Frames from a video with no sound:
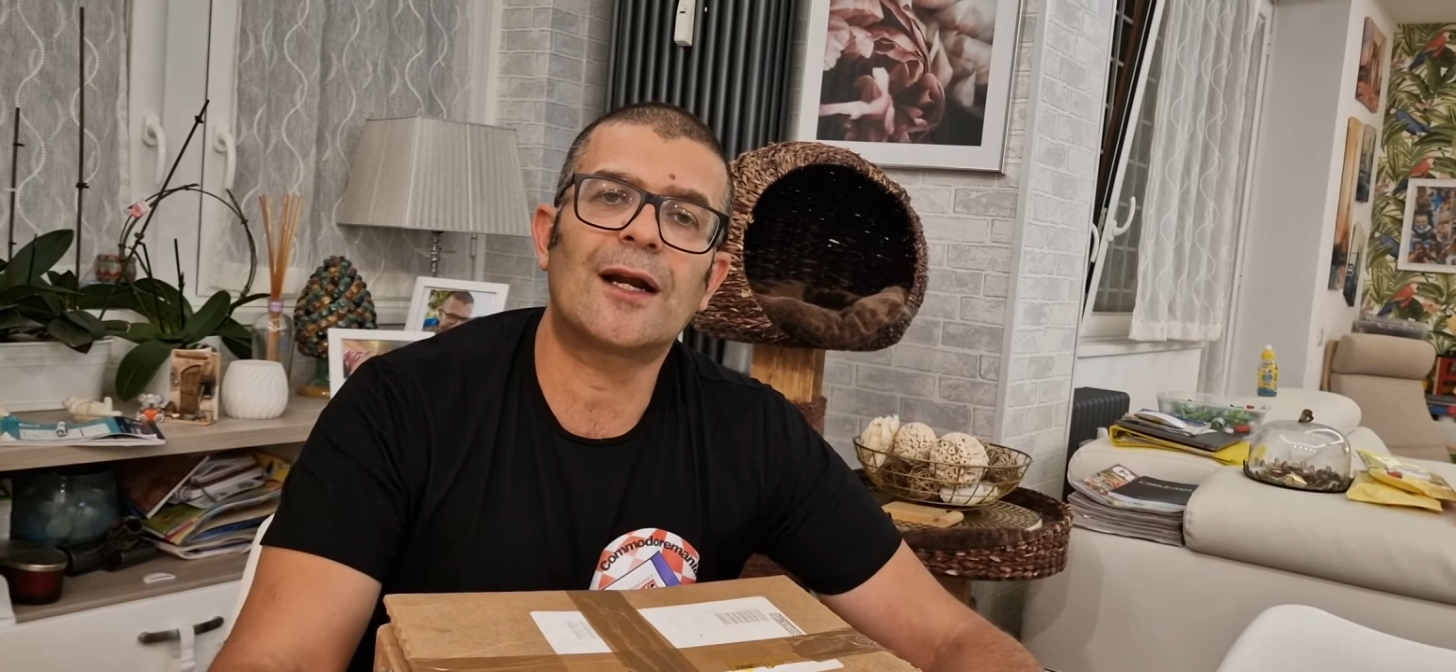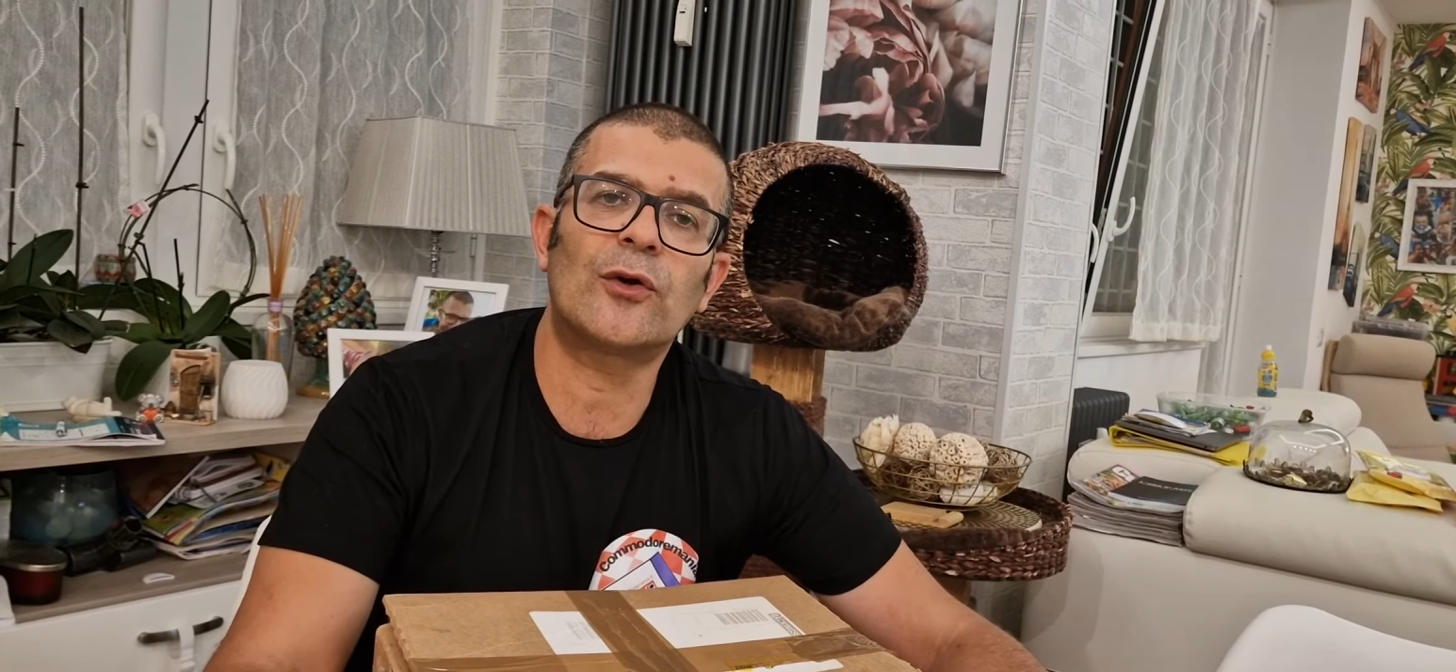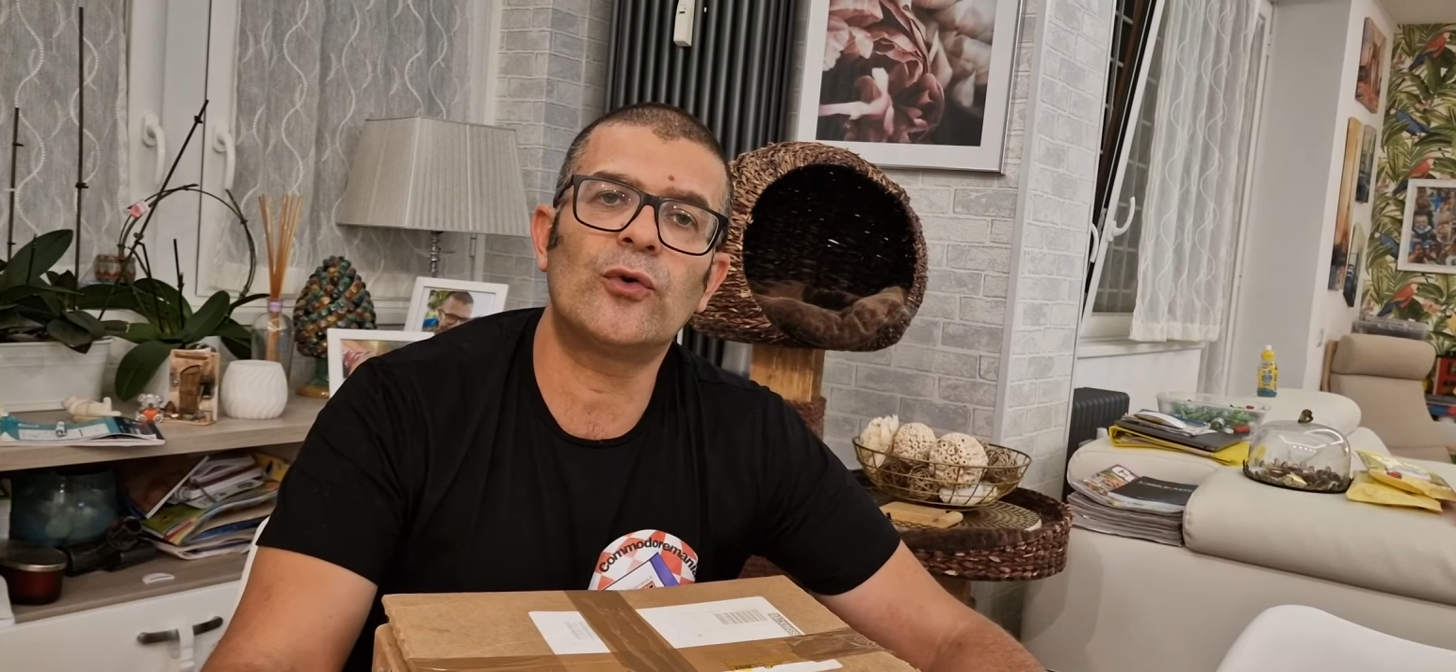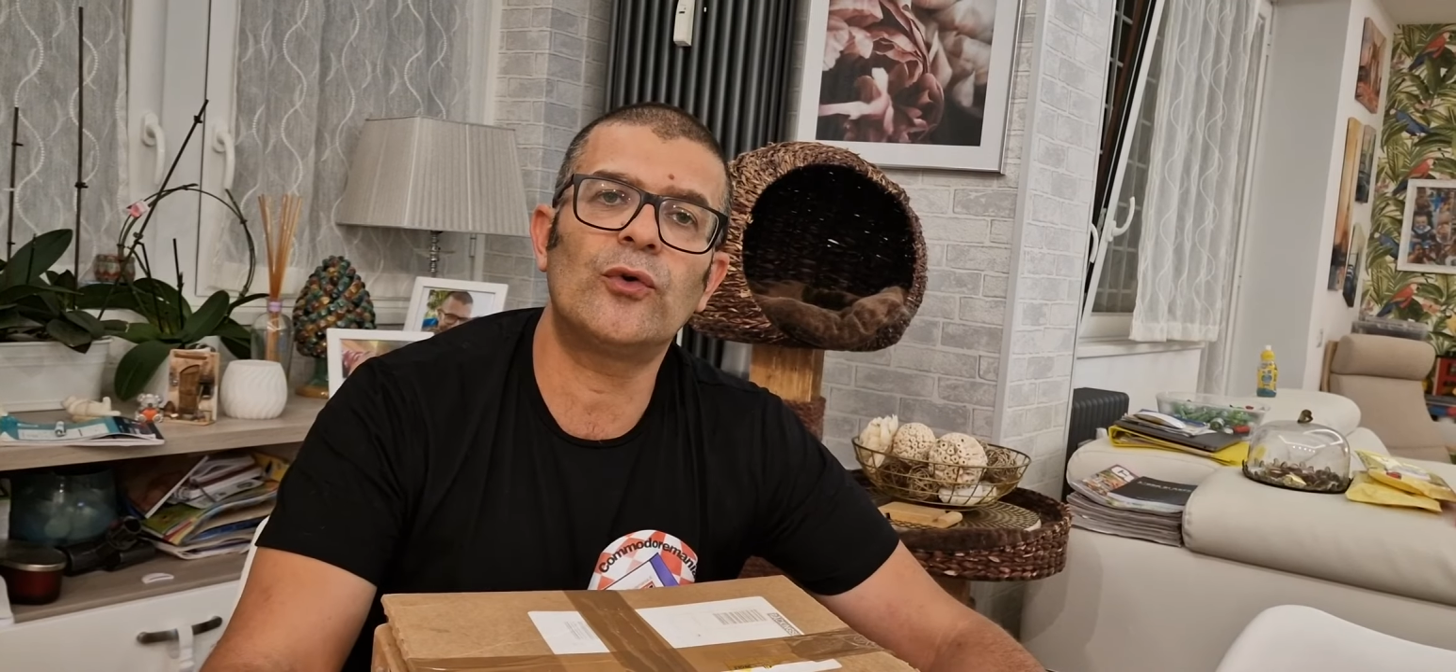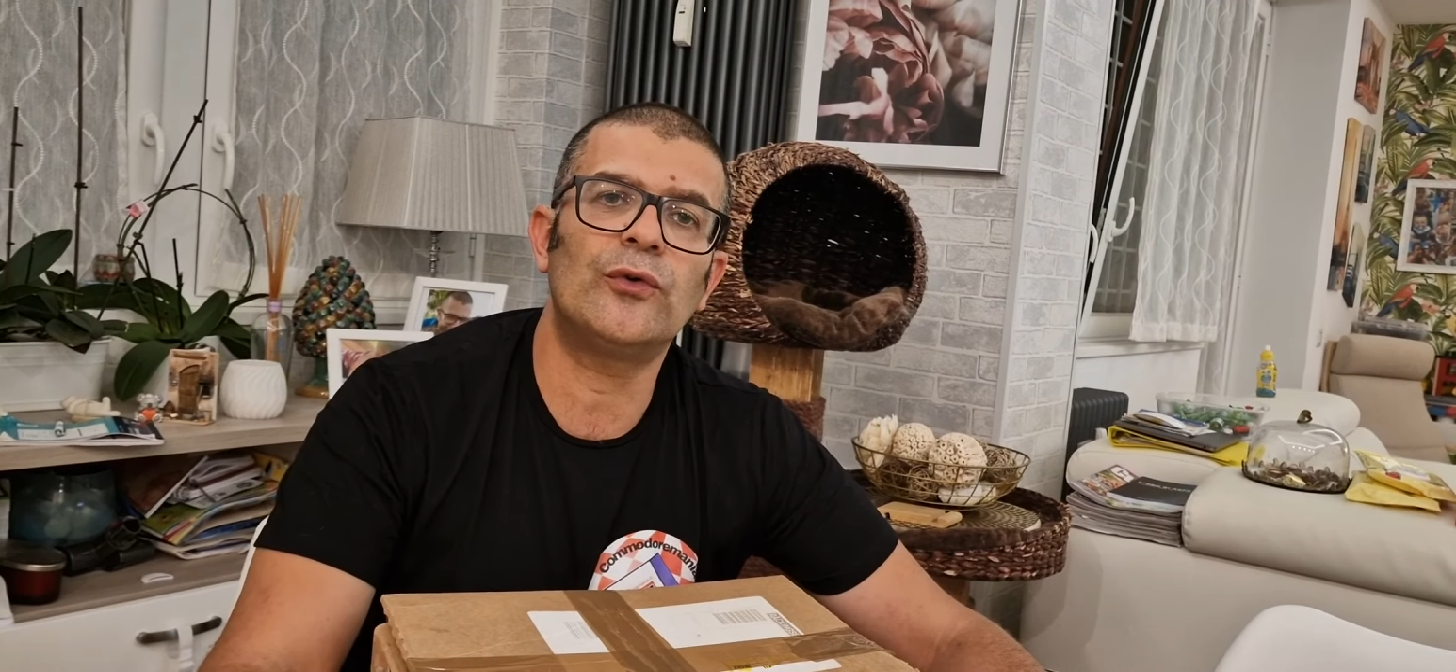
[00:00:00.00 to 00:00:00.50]

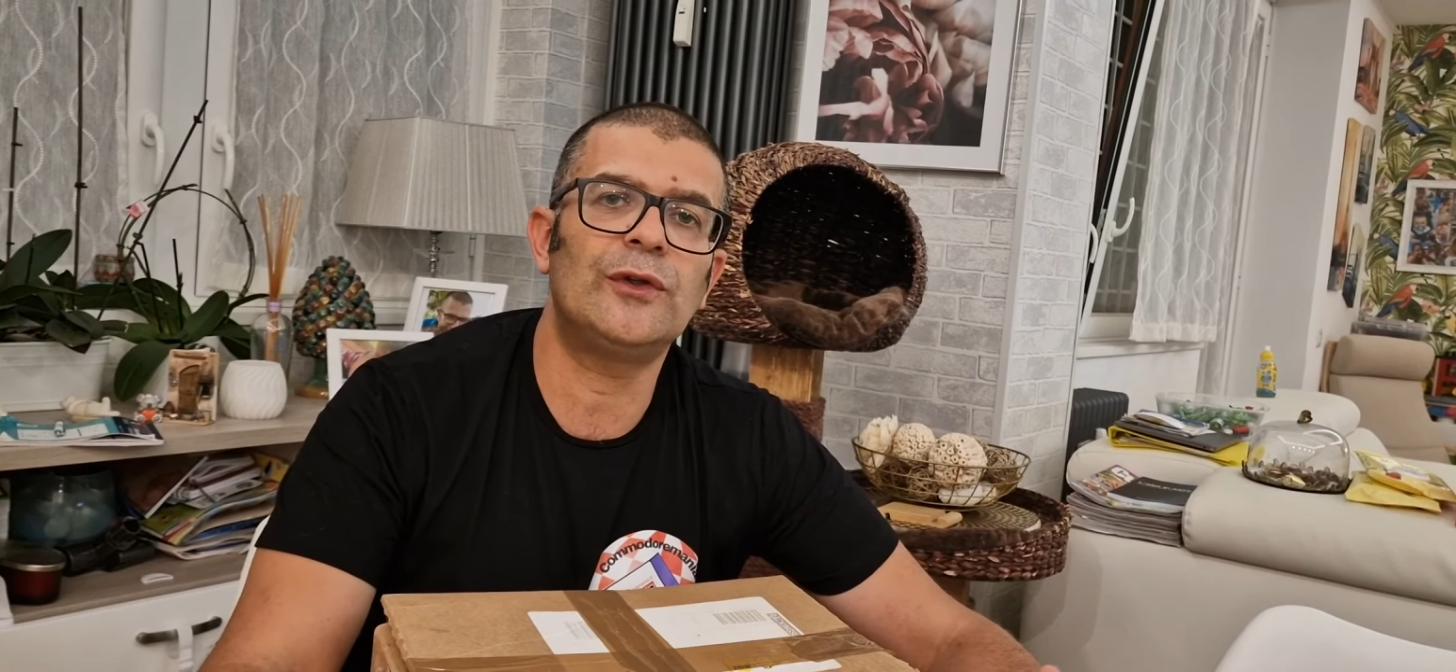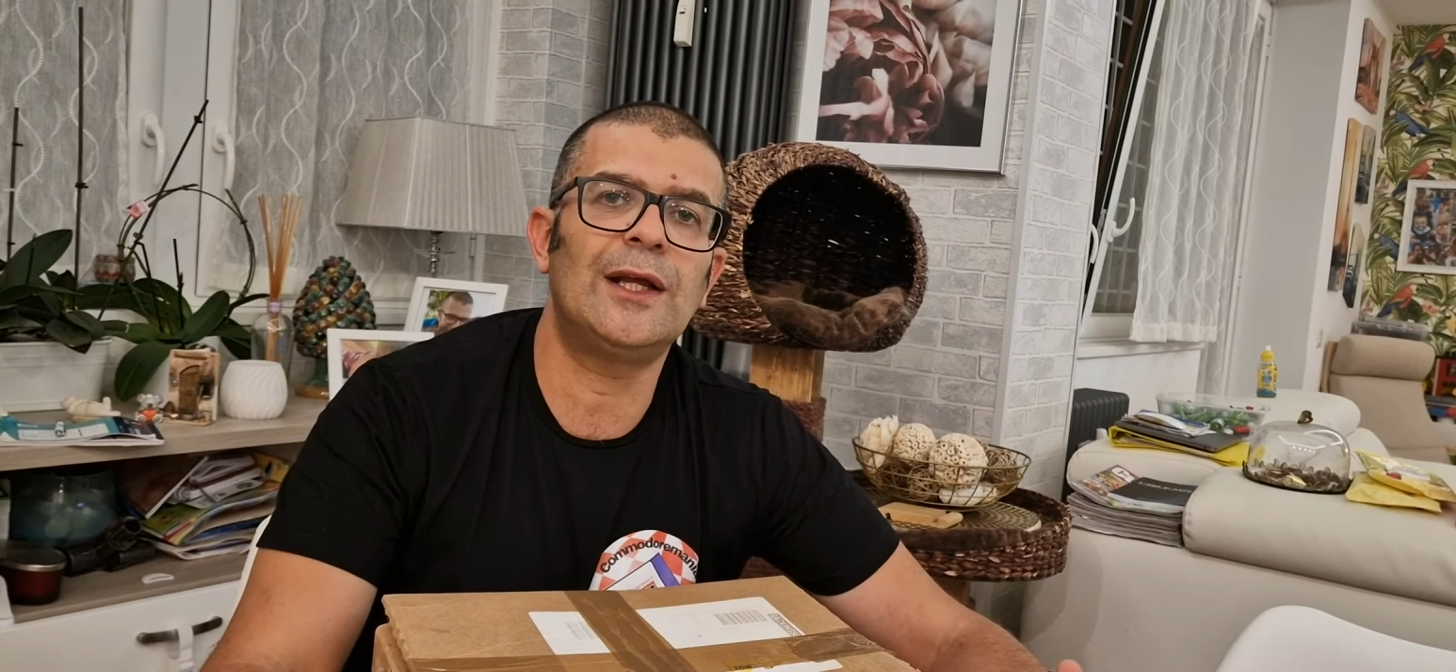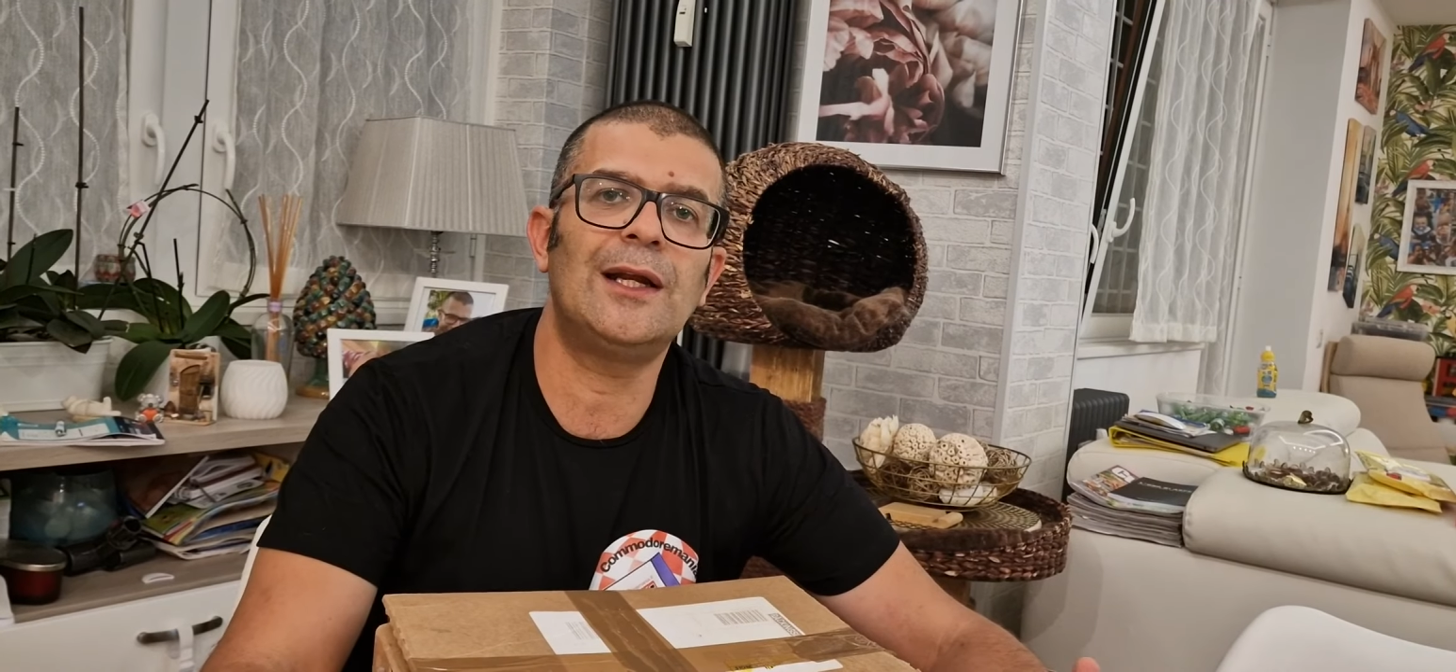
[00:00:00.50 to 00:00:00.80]
companies